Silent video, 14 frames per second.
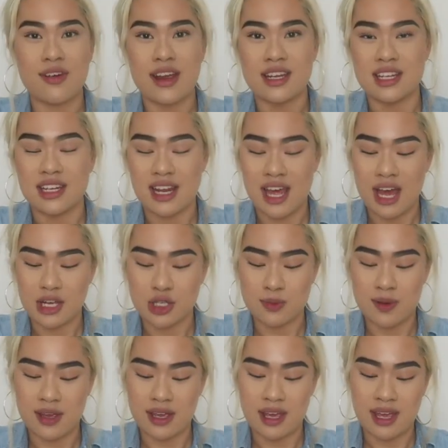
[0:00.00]
Radiant
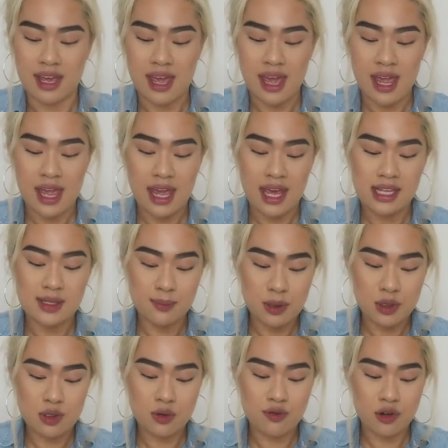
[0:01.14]
Cashmere. It's a
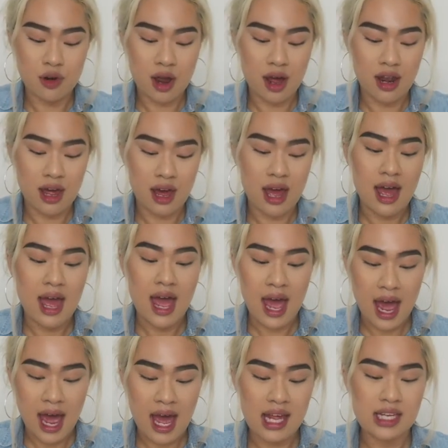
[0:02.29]
beautiful colour,
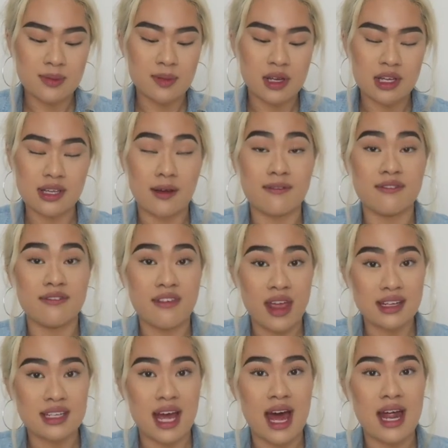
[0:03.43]
and because I'm
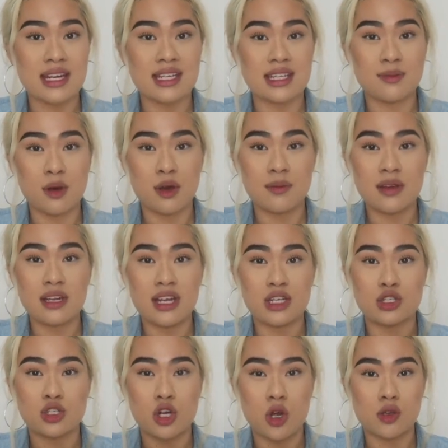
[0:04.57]
fake tanned at the moment,
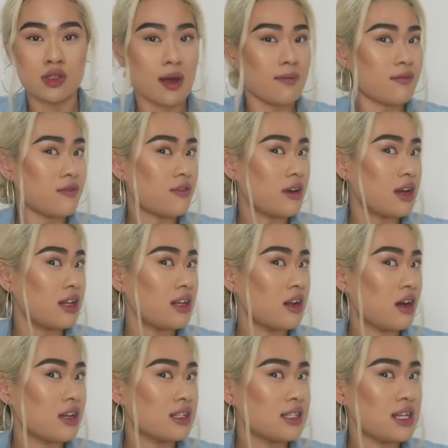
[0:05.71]
it shows up really
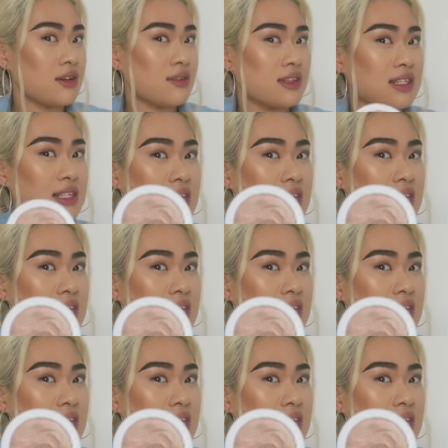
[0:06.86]
nicely on the